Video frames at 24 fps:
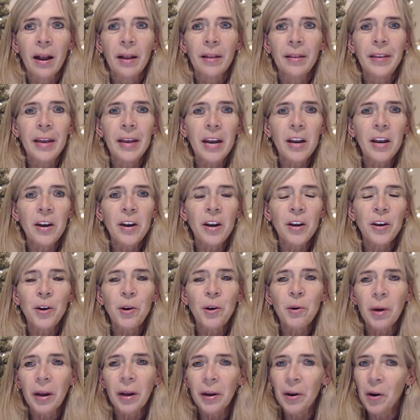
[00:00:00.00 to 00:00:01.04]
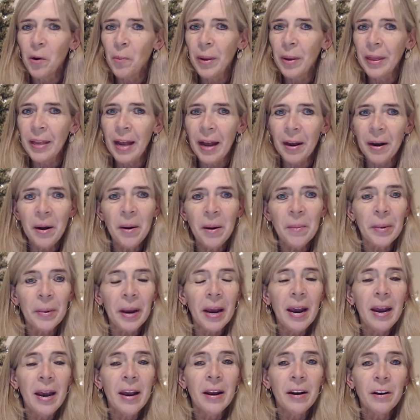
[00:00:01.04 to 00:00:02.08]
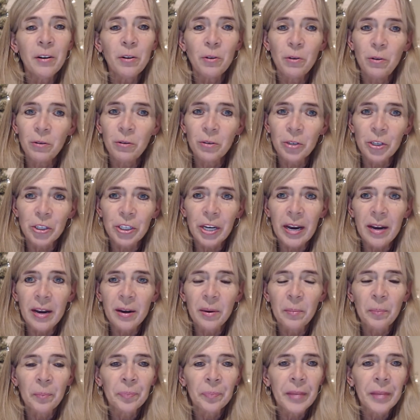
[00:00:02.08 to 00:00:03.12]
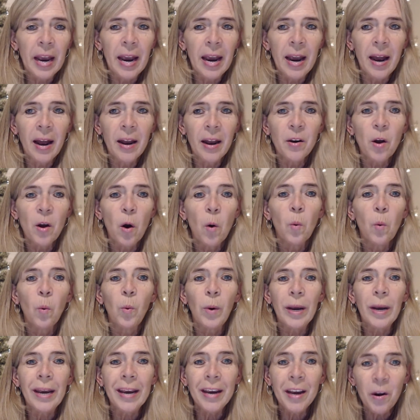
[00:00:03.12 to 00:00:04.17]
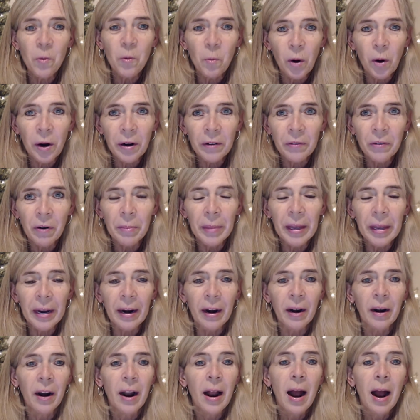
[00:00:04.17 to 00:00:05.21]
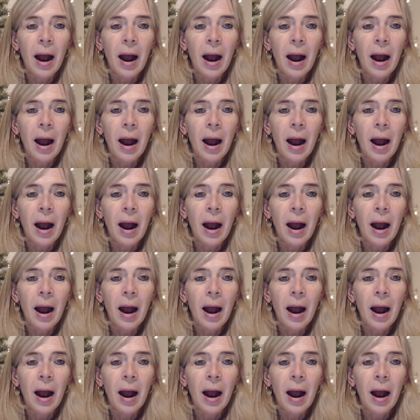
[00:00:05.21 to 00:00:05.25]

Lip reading: Then you can open that up in a Google Sheet, and we can work from there.